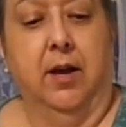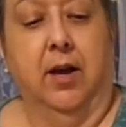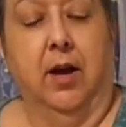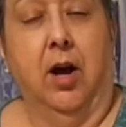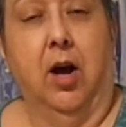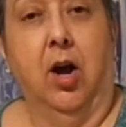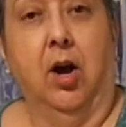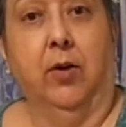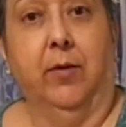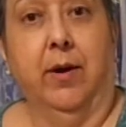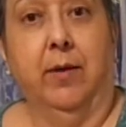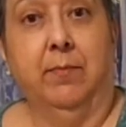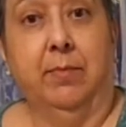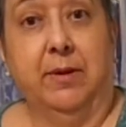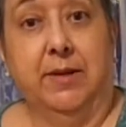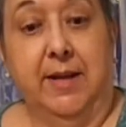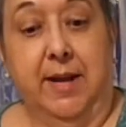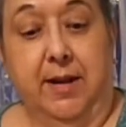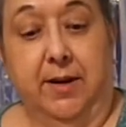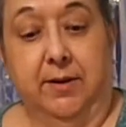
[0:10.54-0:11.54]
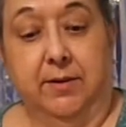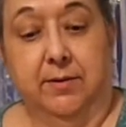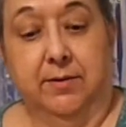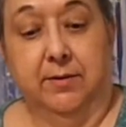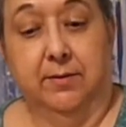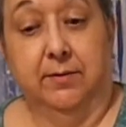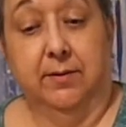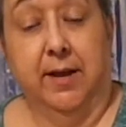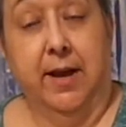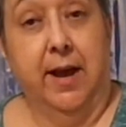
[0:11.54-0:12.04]
au gratin
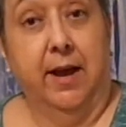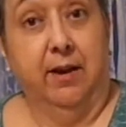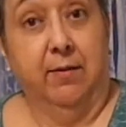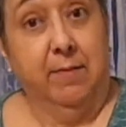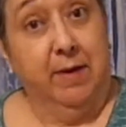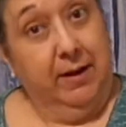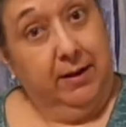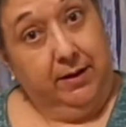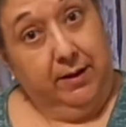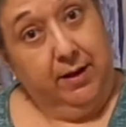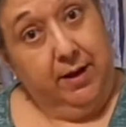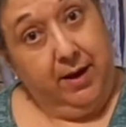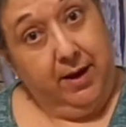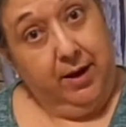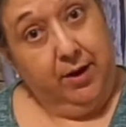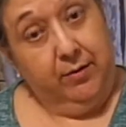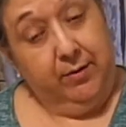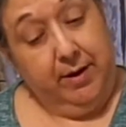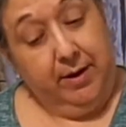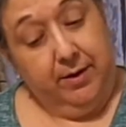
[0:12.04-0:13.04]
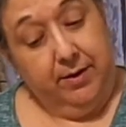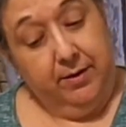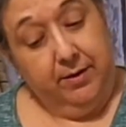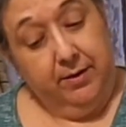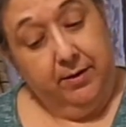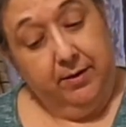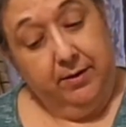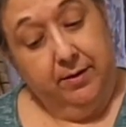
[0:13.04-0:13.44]
potatoes out of my dehydrated